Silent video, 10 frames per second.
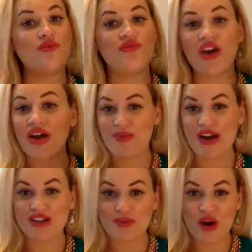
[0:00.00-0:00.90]
very
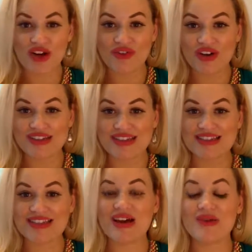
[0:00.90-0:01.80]
much a part of our
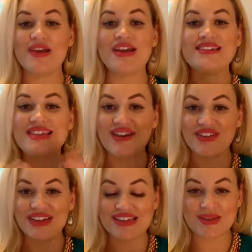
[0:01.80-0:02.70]
system.
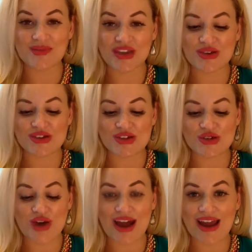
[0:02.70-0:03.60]
Definitely something you should
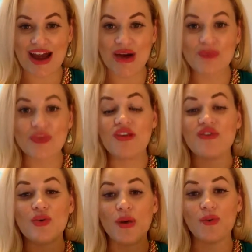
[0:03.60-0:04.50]
try out. If
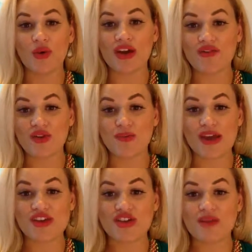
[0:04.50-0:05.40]
you want more
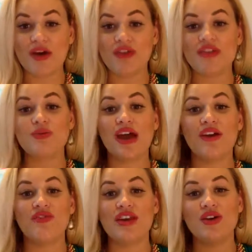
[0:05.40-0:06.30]
information about this, we
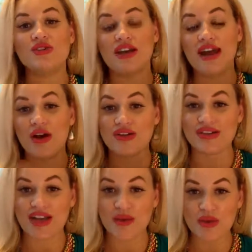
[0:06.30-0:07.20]
have videos on how to
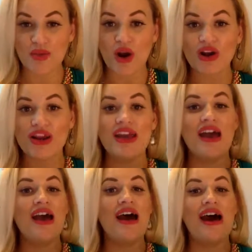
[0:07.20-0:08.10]
set up the party,
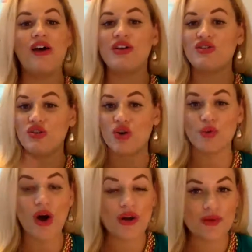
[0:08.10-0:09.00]
how to do your
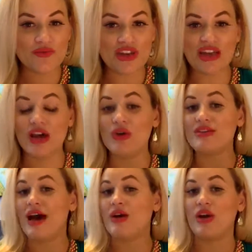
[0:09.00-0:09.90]
welcome videos,
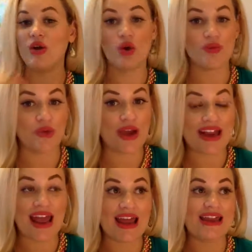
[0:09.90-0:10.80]
how to incorporate
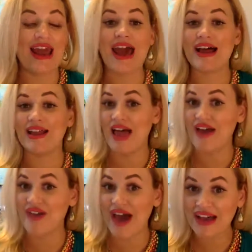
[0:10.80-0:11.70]
a
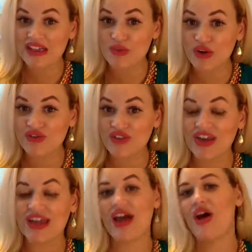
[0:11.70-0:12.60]
live expert
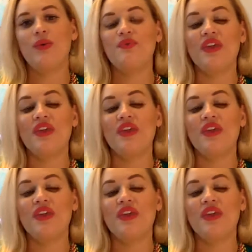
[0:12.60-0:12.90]
video,